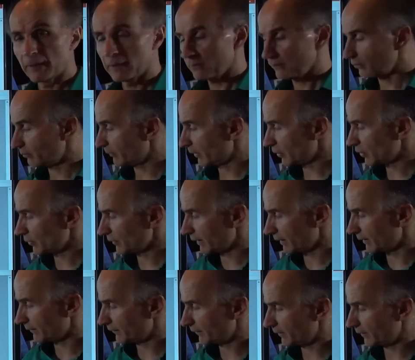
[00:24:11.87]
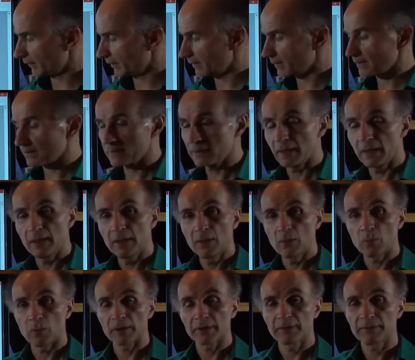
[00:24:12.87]
to make sure that everything is
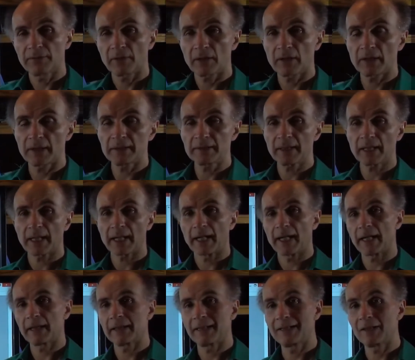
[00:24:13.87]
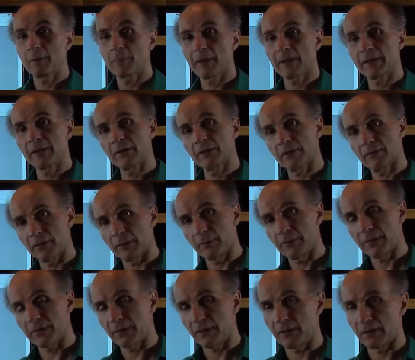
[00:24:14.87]
well defined and independent of the
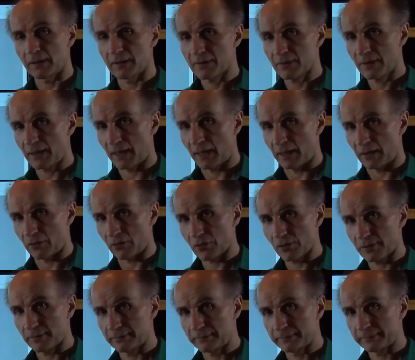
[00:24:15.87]
preceding stage.